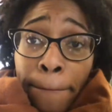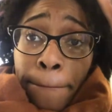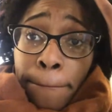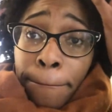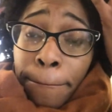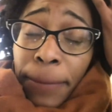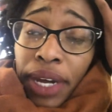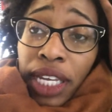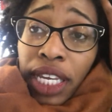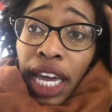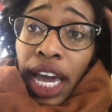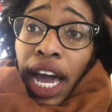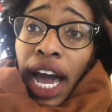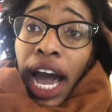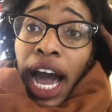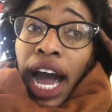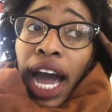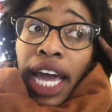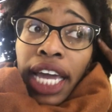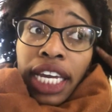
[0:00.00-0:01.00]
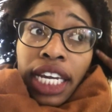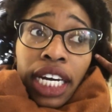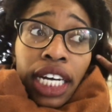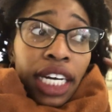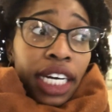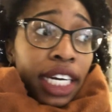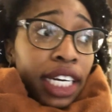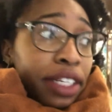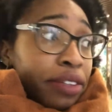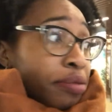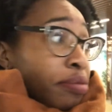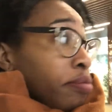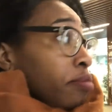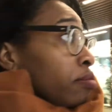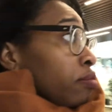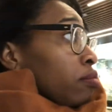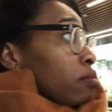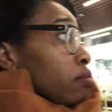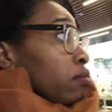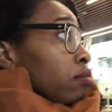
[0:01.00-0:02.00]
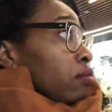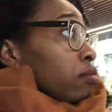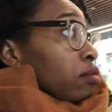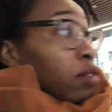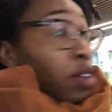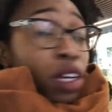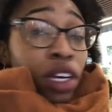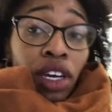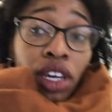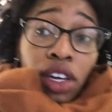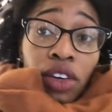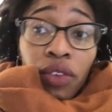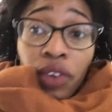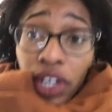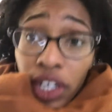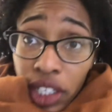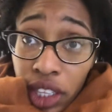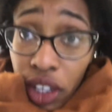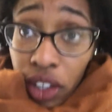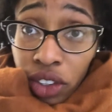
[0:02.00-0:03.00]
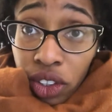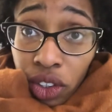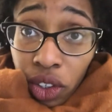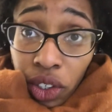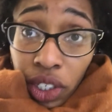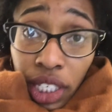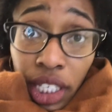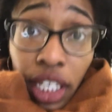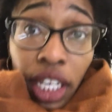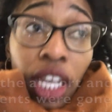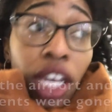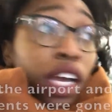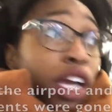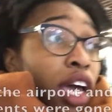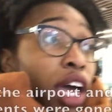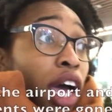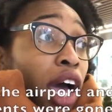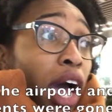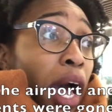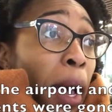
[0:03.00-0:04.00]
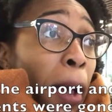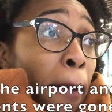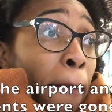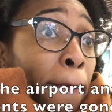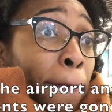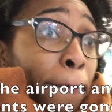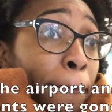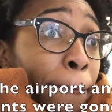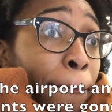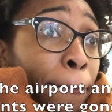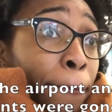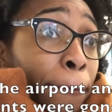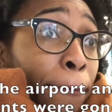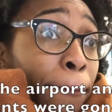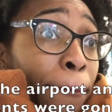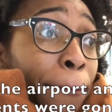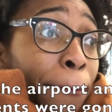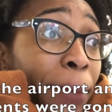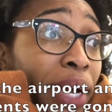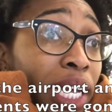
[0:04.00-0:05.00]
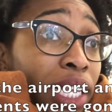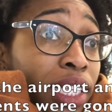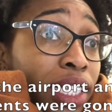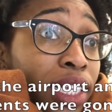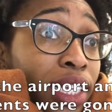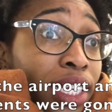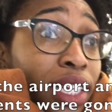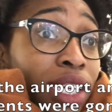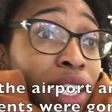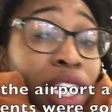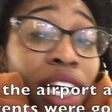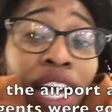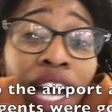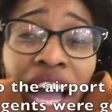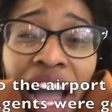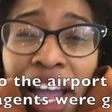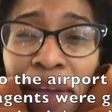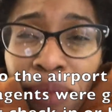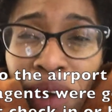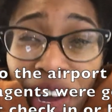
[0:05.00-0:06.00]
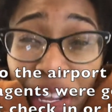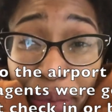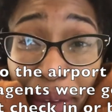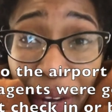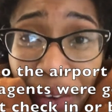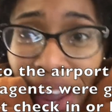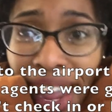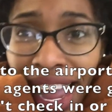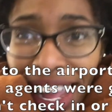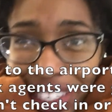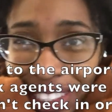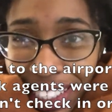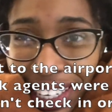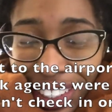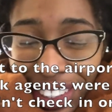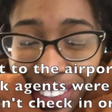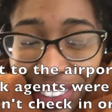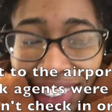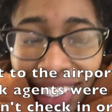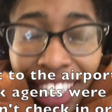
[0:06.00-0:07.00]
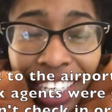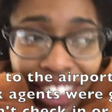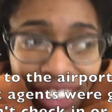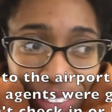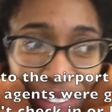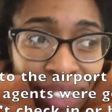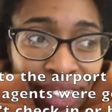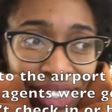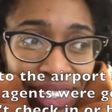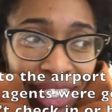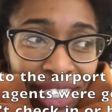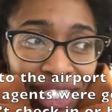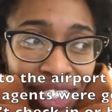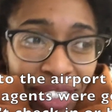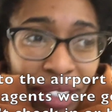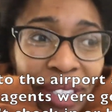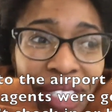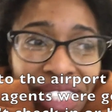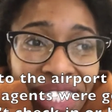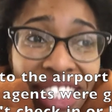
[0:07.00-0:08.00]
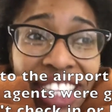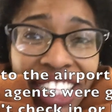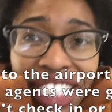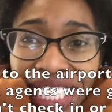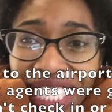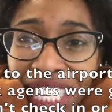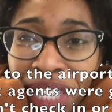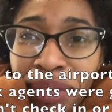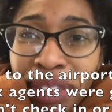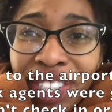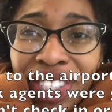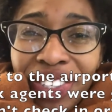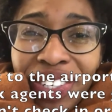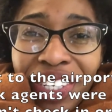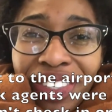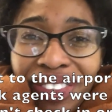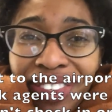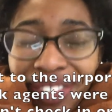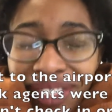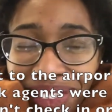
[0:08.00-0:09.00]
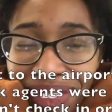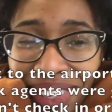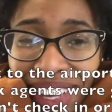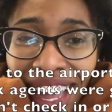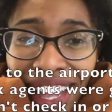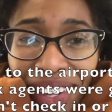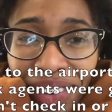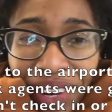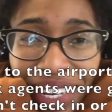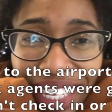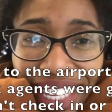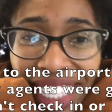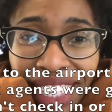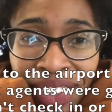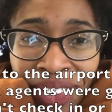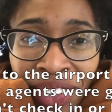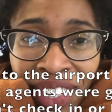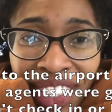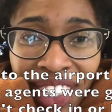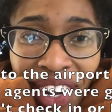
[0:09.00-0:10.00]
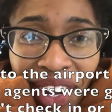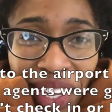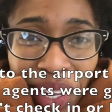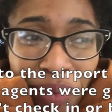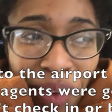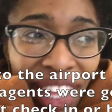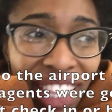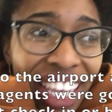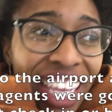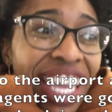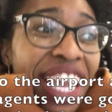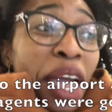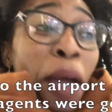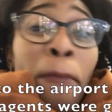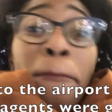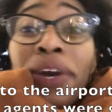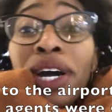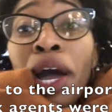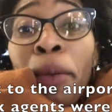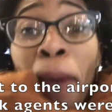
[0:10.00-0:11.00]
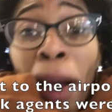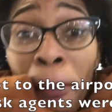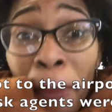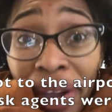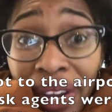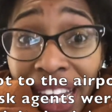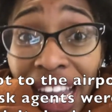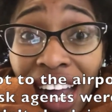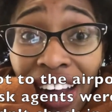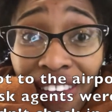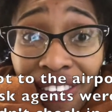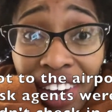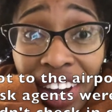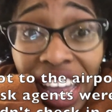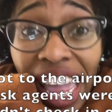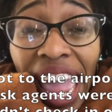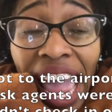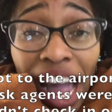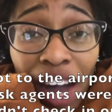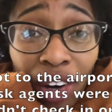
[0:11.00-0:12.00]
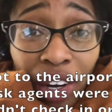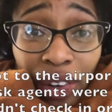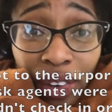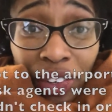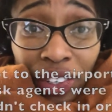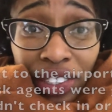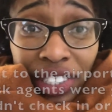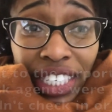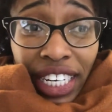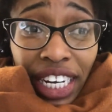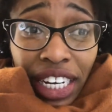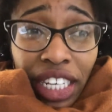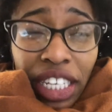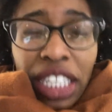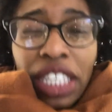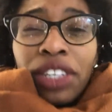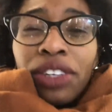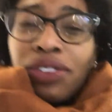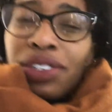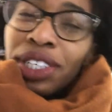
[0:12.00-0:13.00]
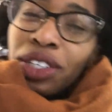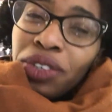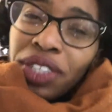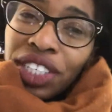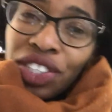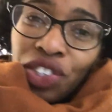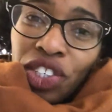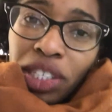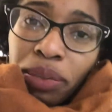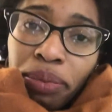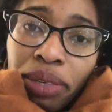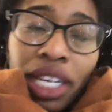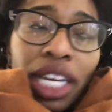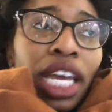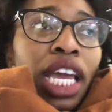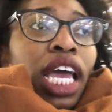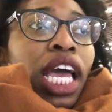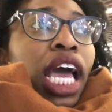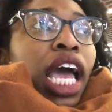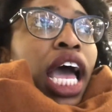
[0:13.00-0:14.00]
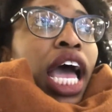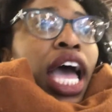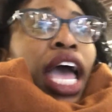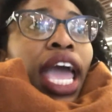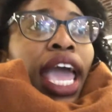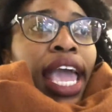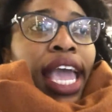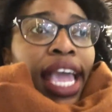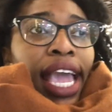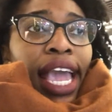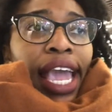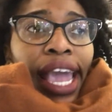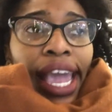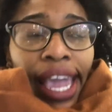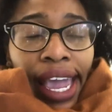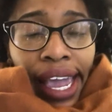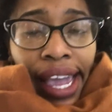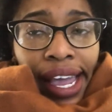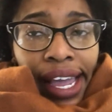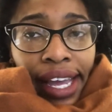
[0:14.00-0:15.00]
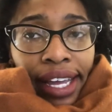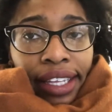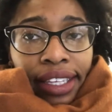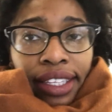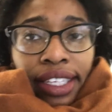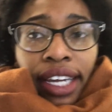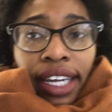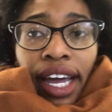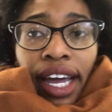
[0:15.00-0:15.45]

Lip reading: But yeah, very long story. But I'm on my way out of South Korea. Let's keep it short. I don't want to get annoyed talking about it. But I'm on my way out of Korea for a quick trip. And